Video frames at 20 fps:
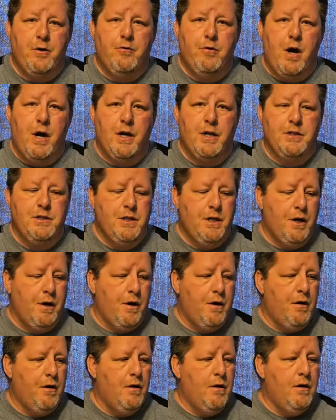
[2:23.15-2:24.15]

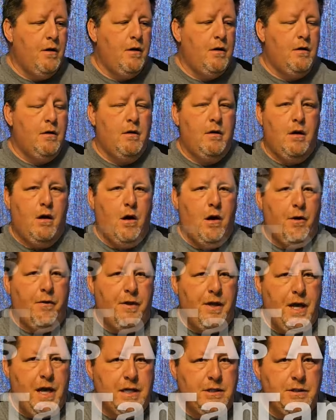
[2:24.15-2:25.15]
rocketeer are
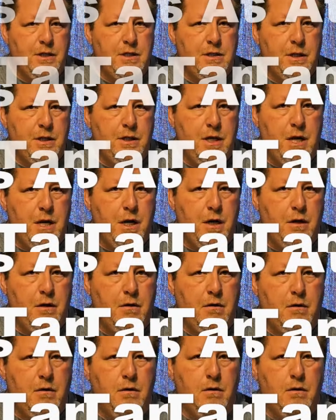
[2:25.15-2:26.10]
the Estes Athena